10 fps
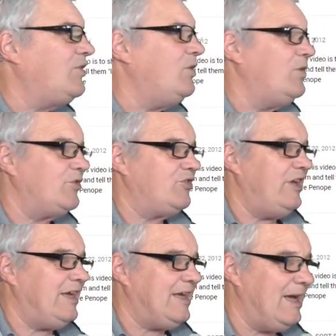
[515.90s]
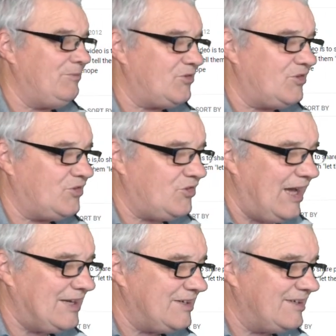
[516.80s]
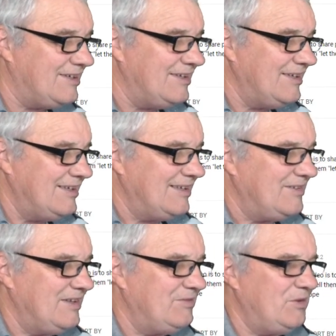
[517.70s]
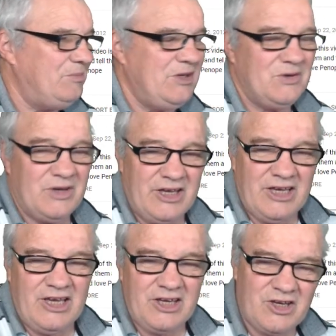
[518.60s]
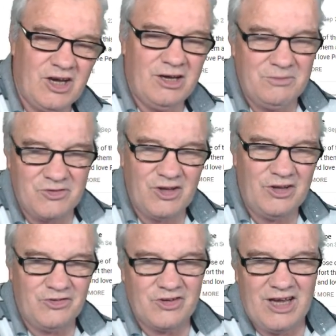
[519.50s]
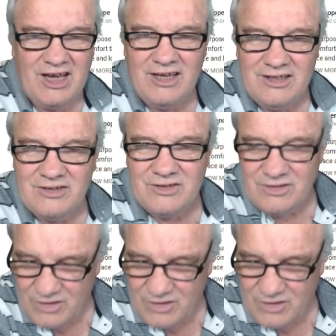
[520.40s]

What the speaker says: course, "Here Comes the Sun," the Beatles. "Here Comes the Sun."